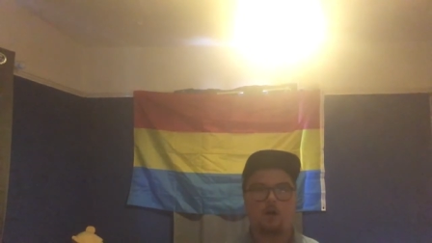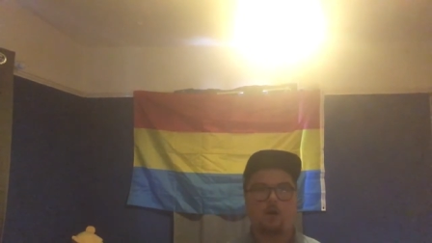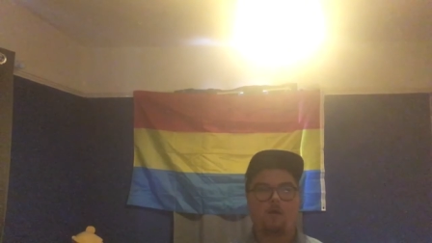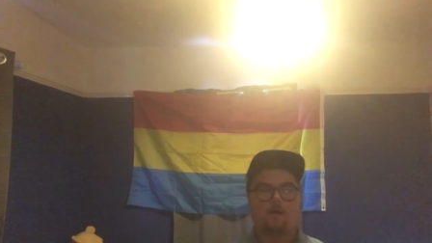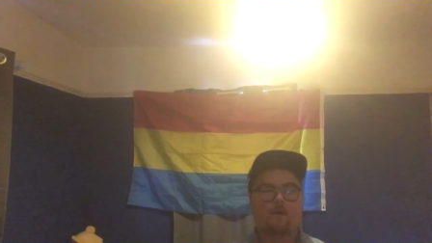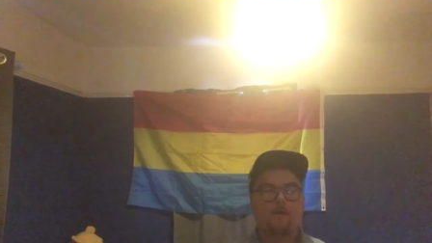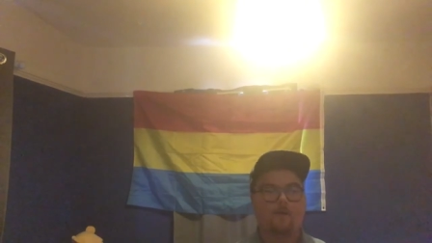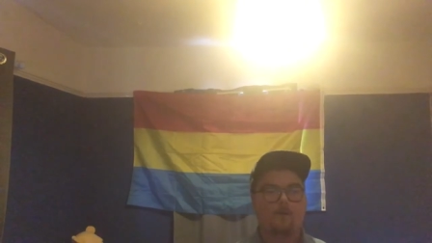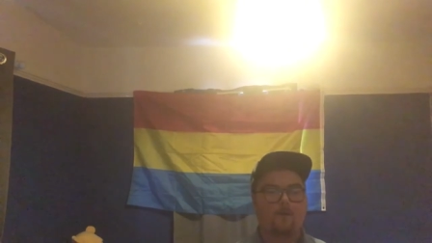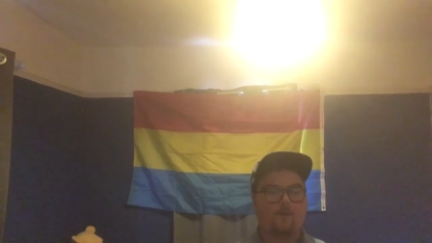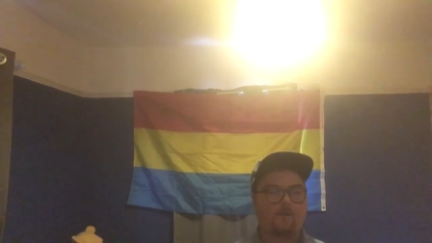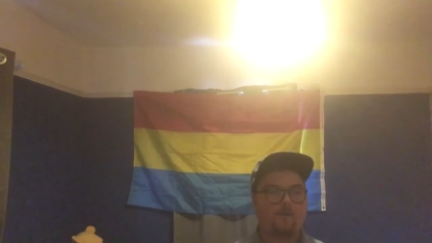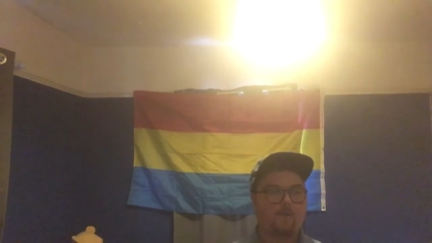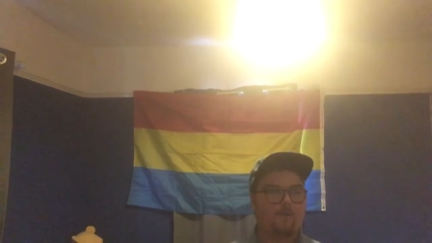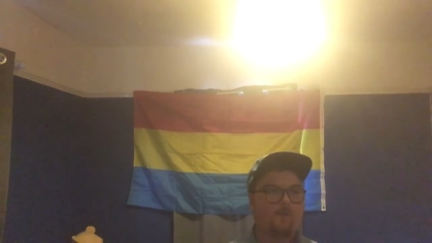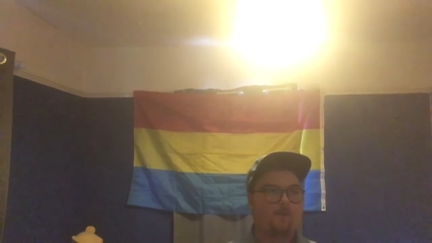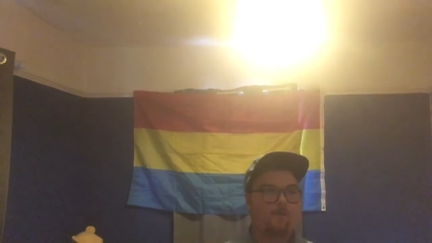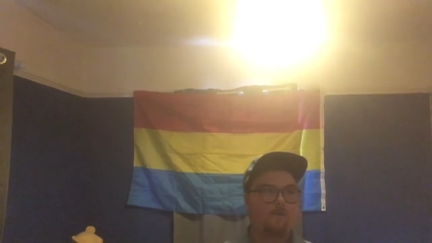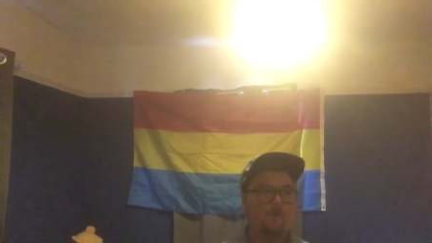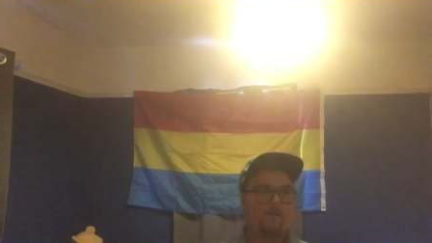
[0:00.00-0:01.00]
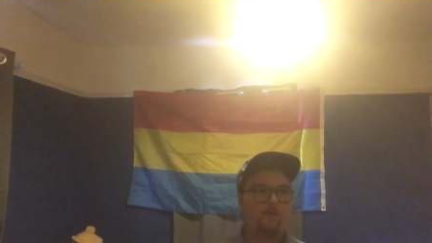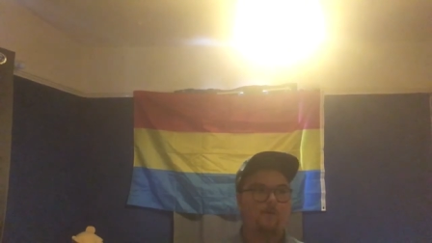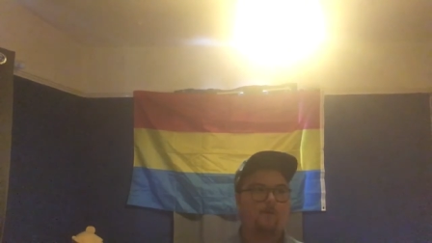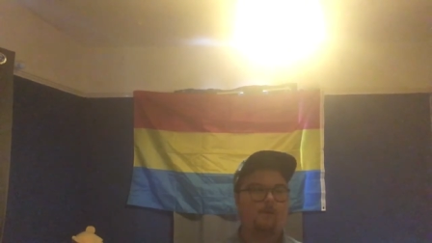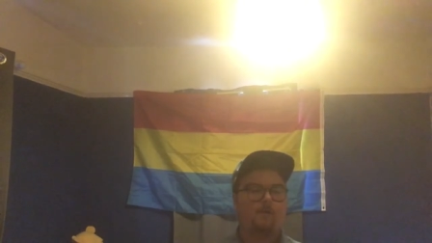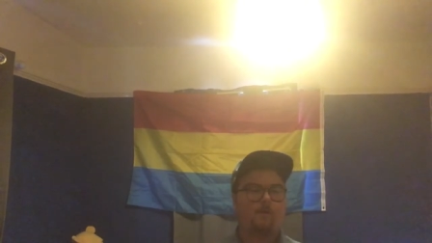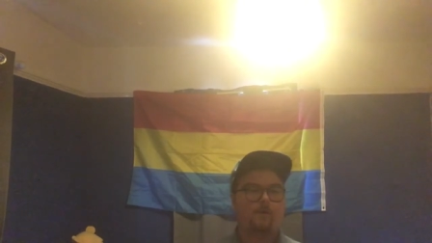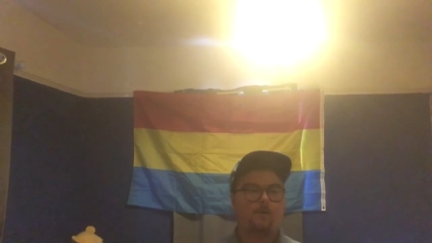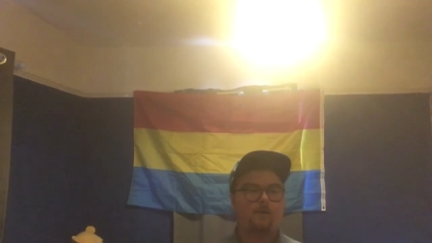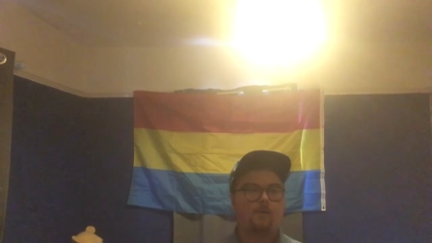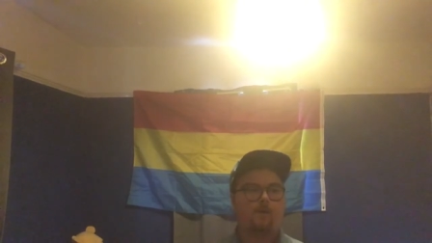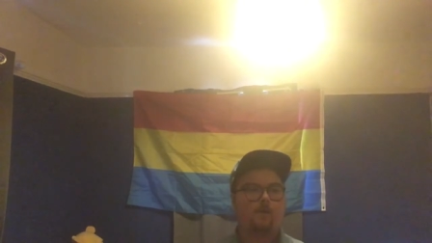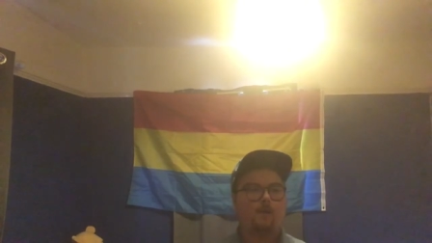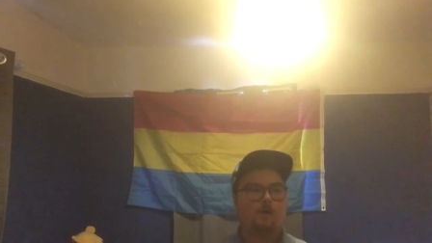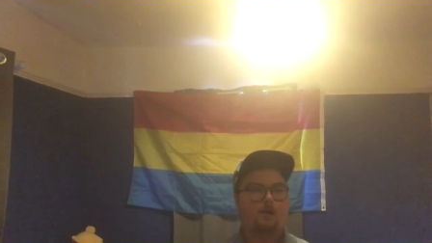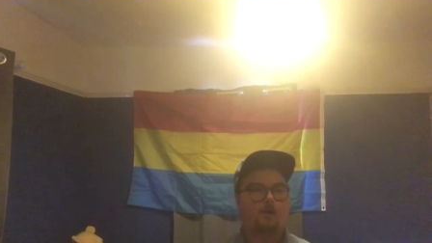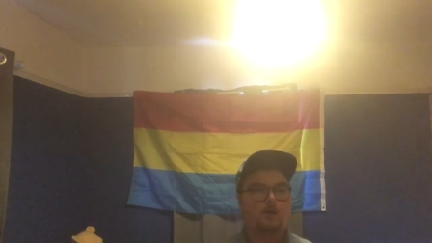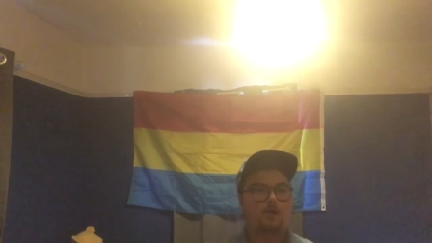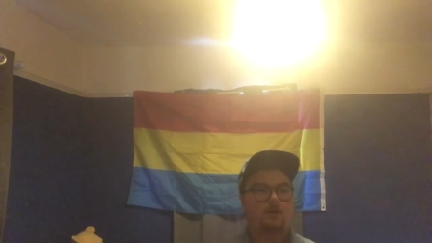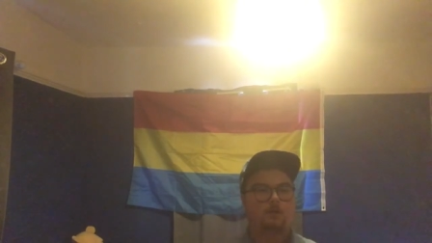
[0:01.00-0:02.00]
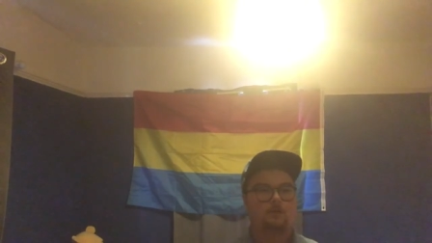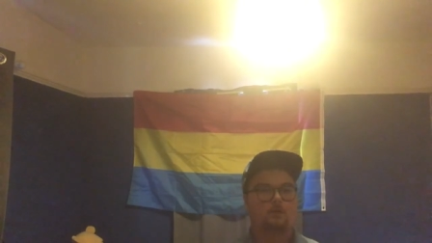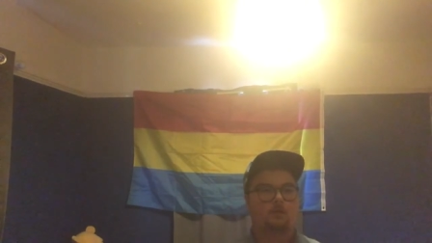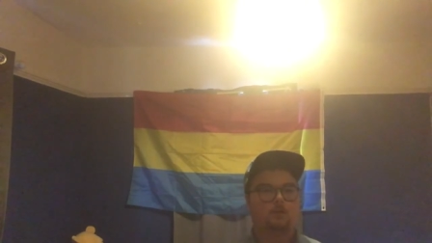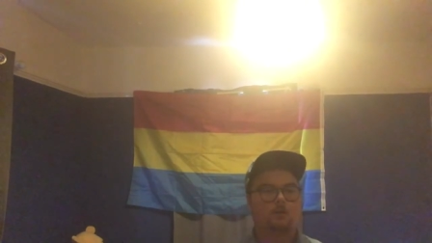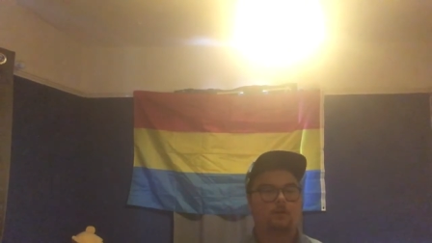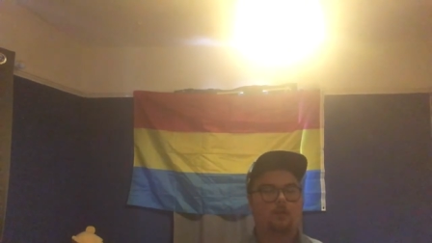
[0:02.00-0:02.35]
by George Ezra on Amazon Music.